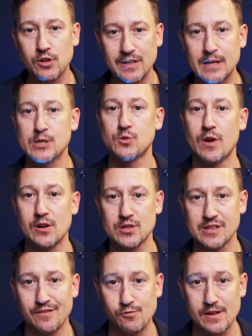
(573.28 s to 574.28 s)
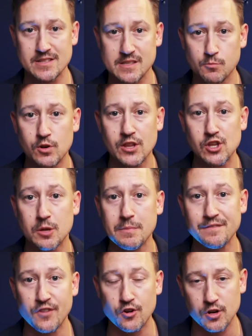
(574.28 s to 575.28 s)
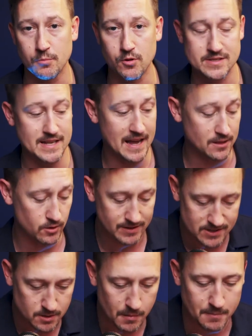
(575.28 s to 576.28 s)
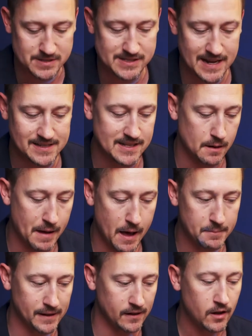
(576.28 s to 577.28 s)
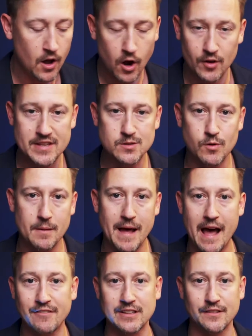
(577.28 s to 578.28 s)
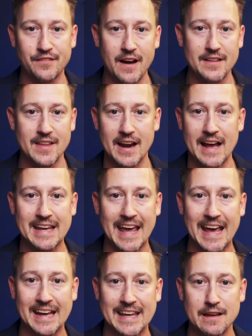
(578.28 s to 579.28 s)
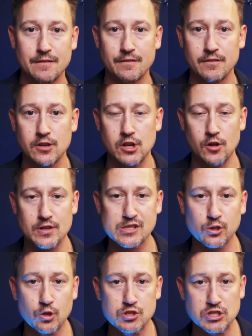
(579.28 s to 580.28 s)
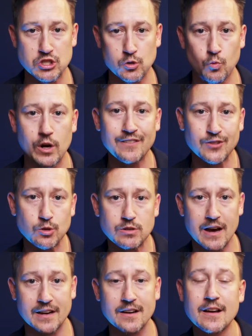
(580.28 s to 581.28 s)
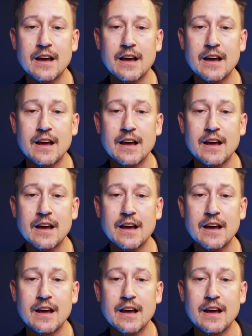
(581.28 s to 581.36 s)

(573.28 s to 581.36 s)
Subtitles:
what you need to surround yourself with. Somewhere that you can be vulnerable and say, hey, look, these are my mistakes that I'm happening, or these are what I'm having to find that I can't get, a solution to. What have you done?